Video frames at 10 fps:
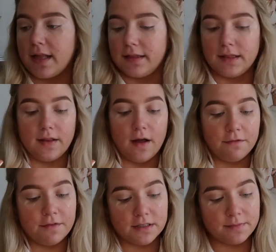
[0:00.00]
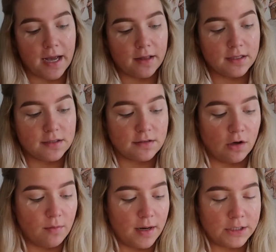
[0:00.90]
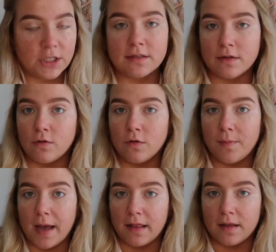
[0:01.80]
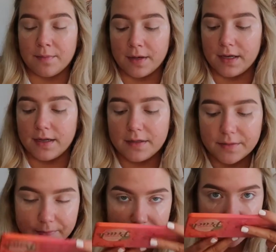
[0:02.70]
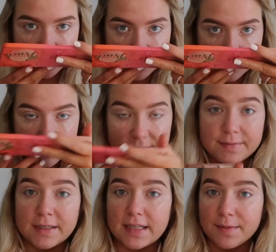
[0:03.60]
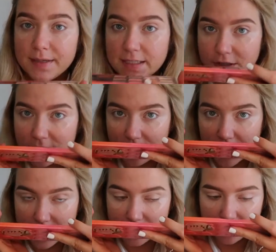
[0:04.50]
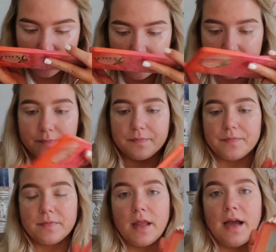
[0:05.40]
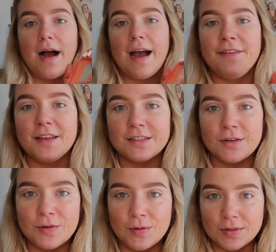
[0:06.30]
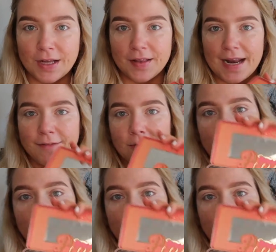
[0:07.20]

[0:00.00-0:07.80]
I love this palette so much. It's an old palette, but smells like peaches, you guys. I feel so cool now that I have a